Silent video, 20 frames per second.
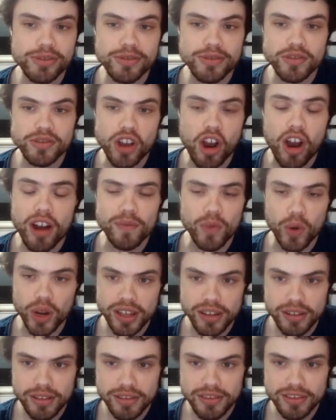Convoy.
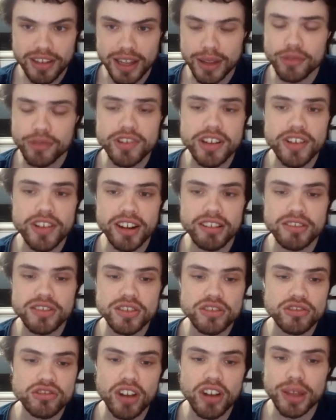Like 3 credits,
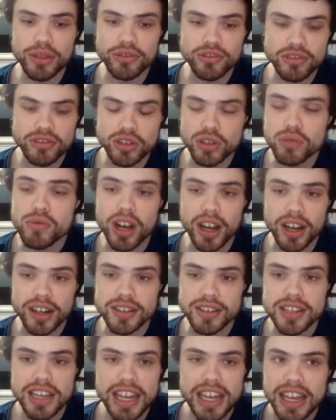draw 2
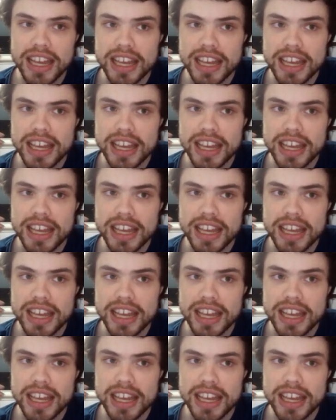cards